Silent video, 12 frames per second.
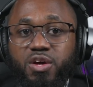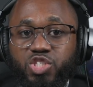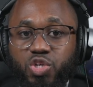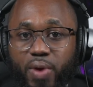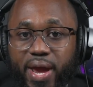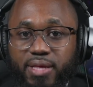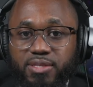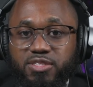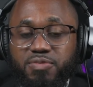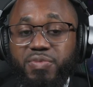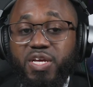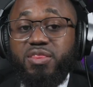terrains.
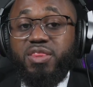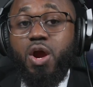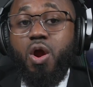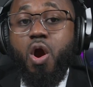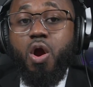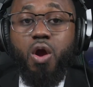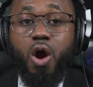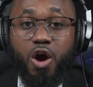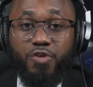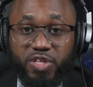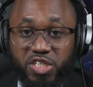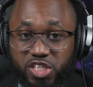There are
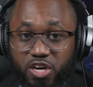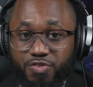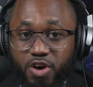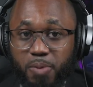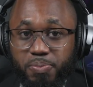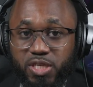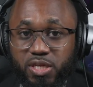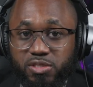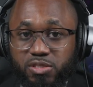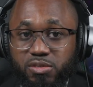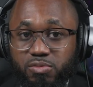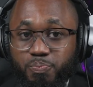off-the-shelf
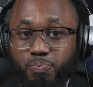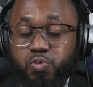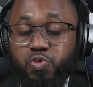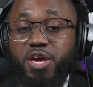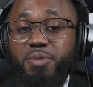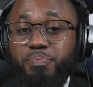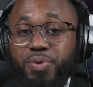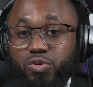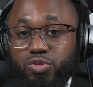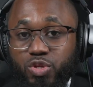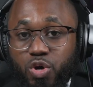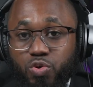options. Pre-built
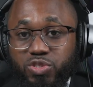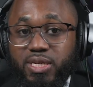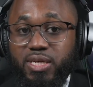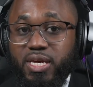nodes and